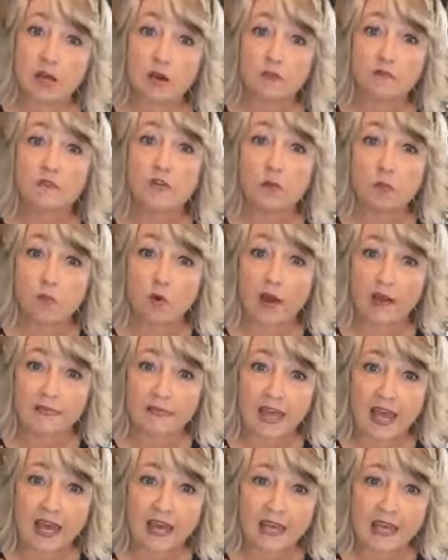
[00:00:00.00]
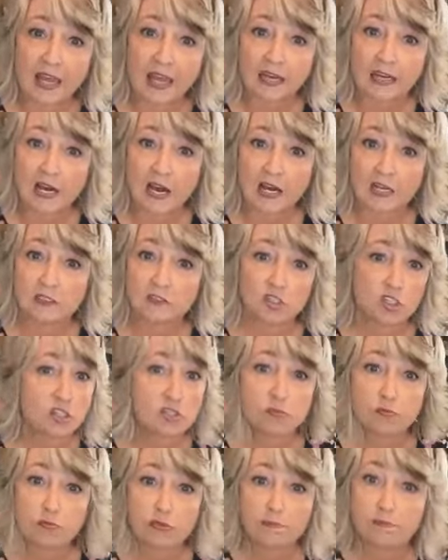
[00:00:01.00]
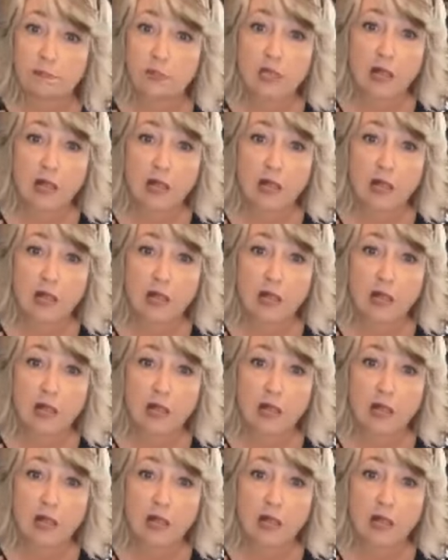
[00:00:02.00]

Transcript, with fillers: let me know if you want that and I'll just